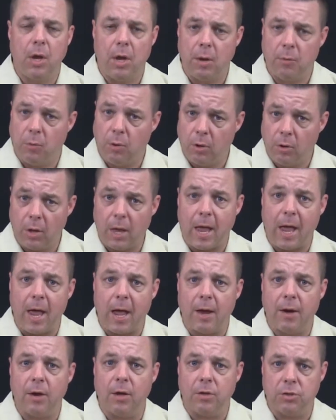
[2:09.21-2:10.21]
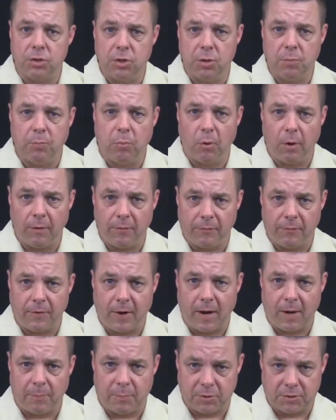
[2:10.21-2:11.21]
and we'll add a
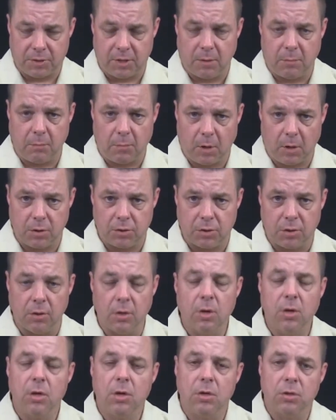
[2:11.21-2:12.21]
2.5% margin.